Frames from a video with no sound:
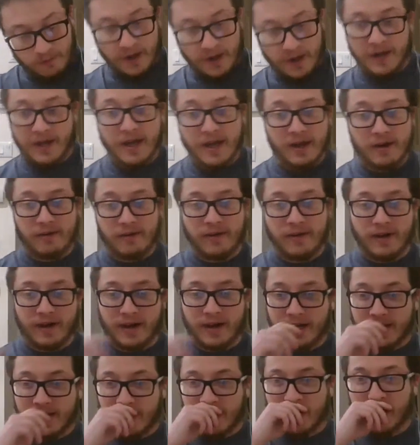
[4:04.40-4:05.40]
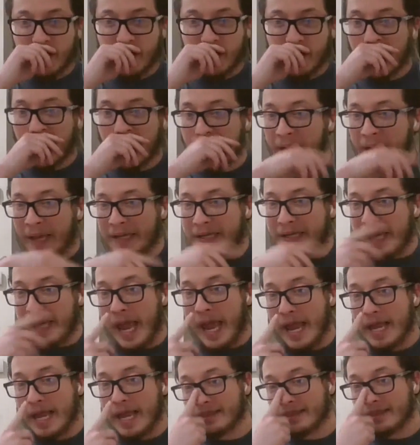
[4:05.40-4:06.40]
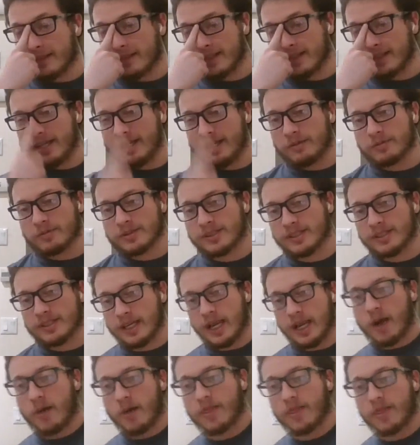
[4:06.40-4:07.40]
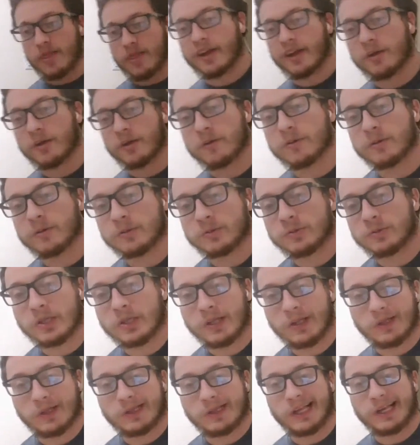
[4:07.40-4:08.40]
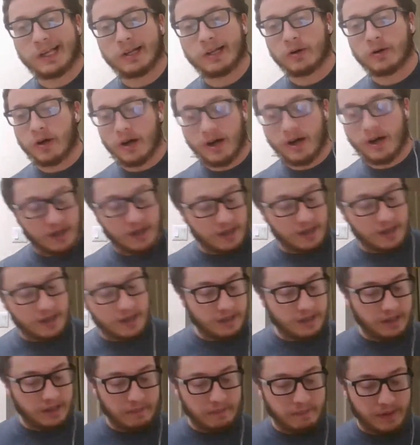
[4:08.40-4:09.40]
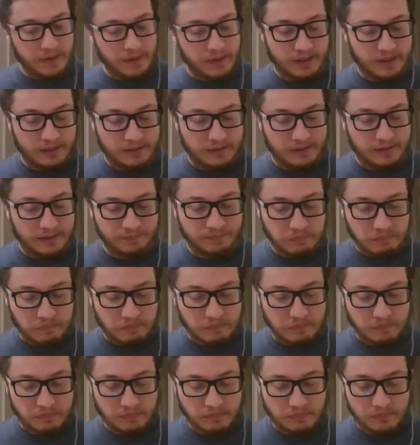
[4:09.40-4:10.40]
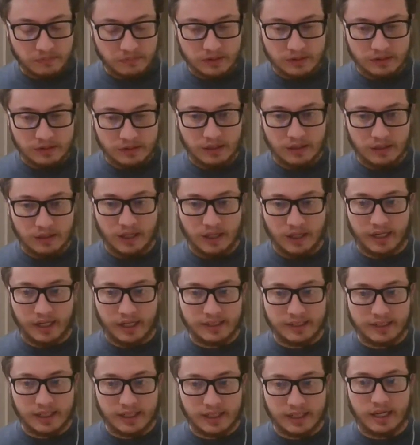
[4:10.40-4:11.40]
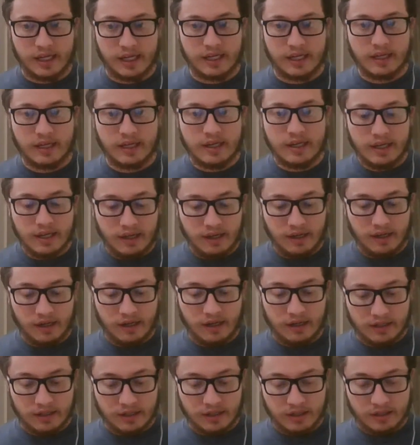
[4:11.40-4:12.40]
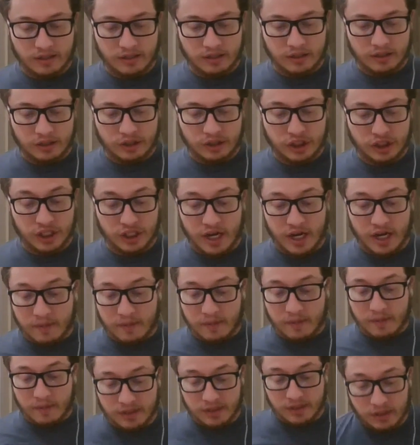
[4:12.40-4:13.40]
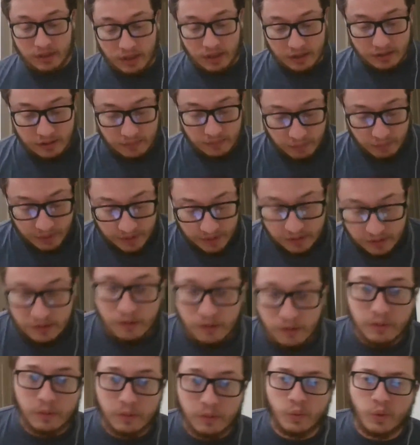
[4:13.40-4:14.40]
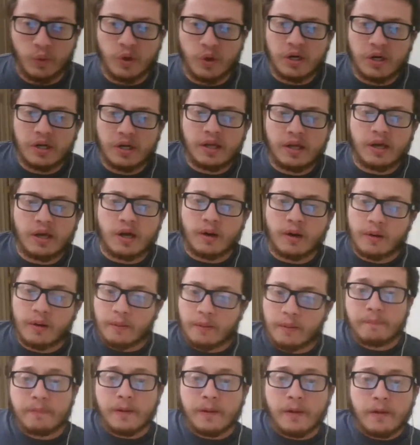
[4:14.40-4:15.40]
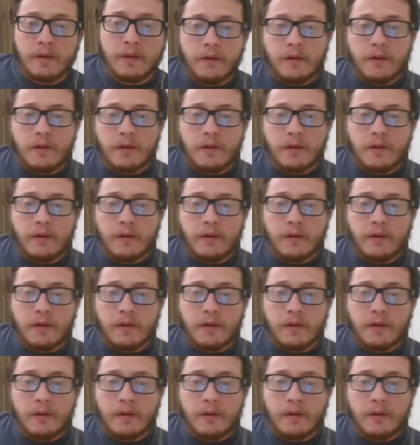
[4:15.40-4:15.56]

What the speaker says: right now, I take the lead. We'll see how that goes later on, but like I said, Shayna Baszler ends up winning 2-1.